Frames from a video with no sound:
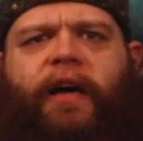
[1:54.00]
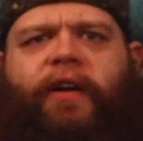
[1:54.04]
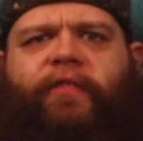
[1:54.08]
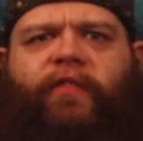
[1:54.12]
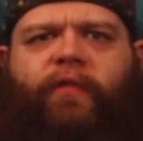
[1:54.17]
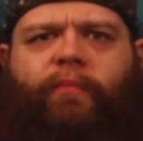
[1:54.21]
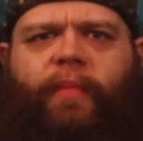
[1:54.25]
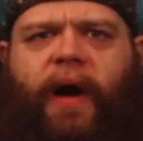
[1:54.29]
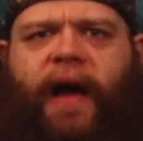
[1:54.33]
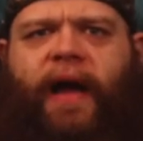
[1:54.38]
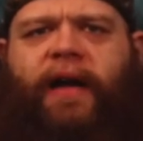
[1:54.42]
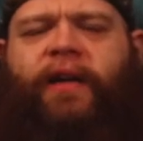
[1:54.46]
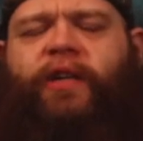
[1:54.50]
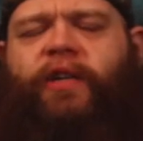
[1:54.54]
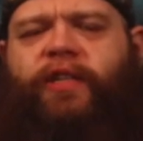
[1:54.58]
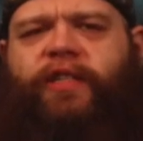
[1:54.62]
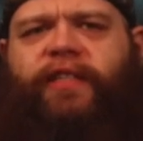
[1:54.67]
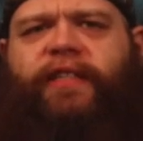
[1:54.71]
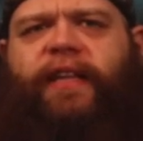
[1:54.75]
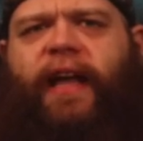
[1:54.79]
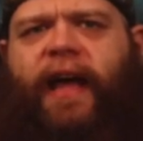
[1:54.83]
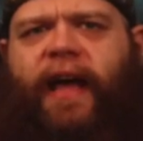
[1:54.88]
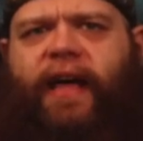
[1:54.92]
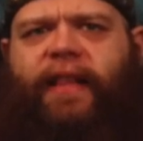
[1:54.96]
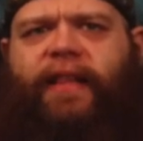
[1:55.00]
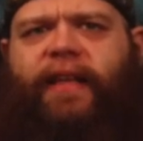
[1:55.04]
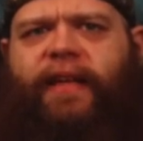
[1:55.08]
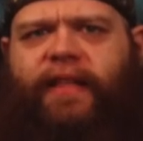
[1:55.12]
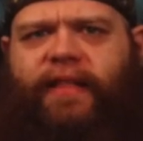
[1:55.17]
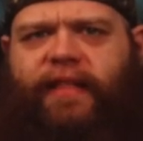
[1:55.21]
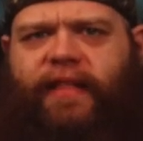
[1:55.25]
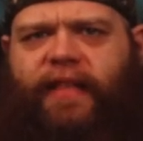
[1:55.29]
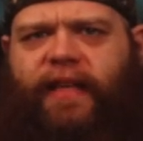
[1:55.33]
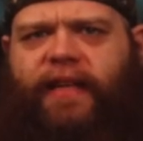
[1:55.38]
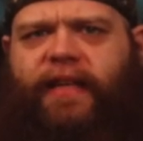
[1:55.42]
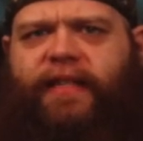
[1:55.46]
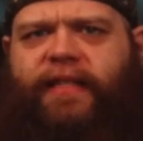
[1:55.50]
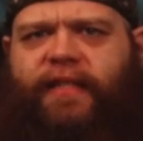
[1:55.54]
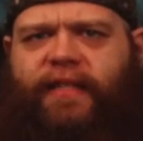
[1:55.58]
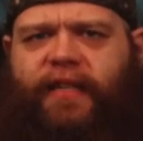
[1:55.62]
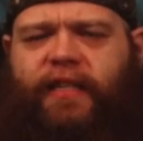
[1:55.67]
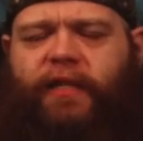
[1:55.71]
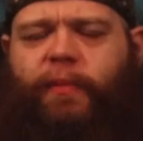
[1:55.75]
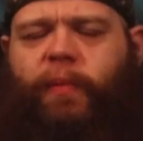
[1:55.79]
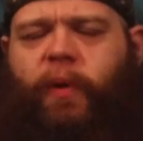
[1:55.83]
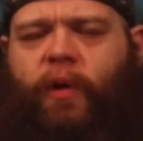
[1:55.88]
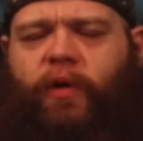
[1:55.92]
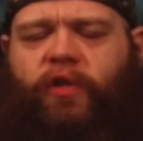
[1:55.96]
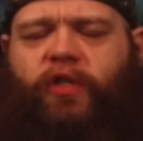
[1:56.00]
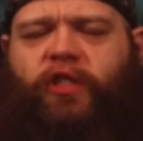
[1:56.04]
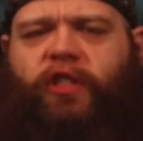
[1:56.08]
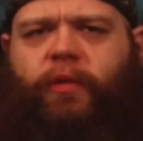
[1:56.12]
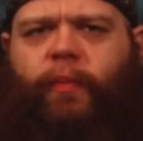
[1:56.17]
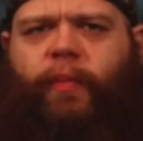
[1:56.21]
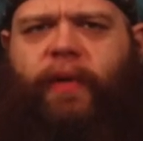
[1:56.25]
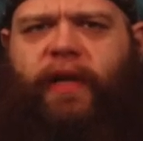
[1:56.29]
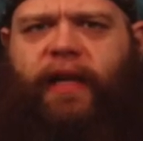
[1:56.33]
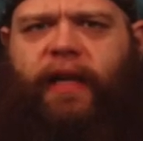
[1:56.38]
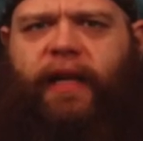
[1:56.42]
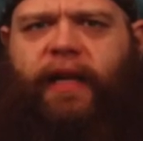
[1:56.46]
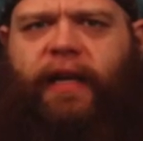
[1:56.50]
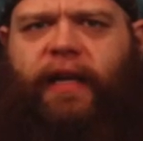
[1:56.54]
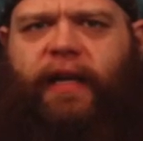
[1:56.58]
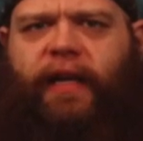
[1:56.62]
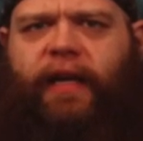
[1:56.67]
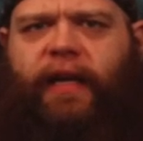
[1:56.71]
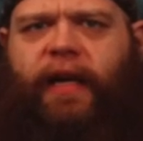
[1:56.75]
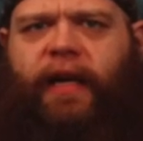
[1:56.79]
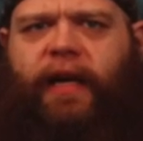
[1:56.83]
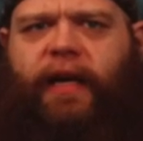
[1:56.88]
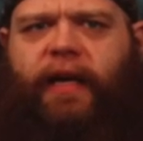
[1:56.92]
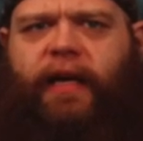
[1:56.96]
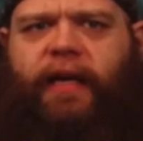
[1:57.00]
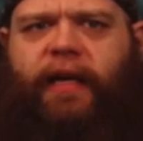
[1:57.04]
From my understanding, this is supposed to be